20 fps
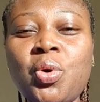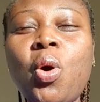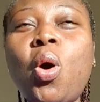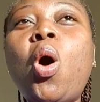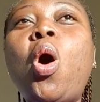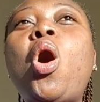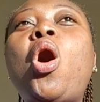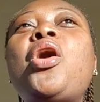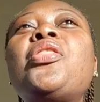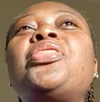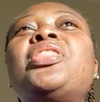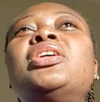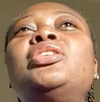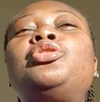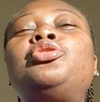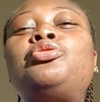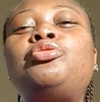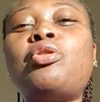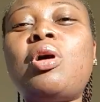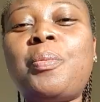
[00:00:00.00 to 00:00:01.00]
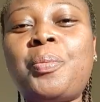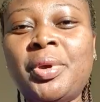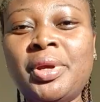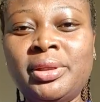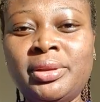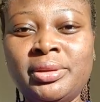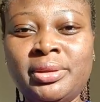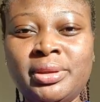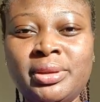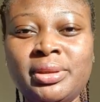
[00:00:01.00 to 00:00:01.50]
or the
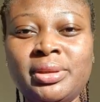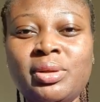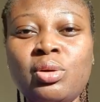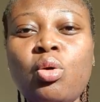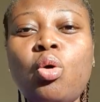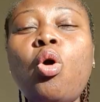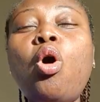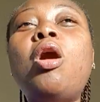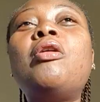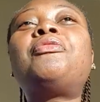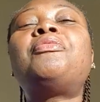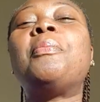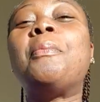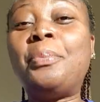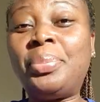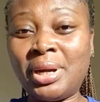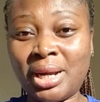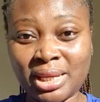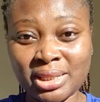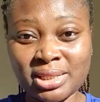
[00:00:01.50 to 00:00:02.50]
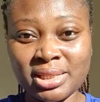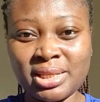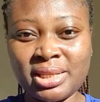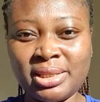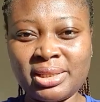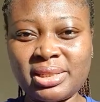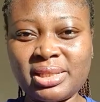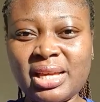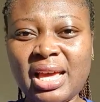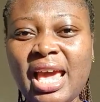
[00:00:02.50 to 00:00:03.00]
dropping of
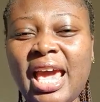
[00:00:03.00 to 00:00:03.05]
blessings,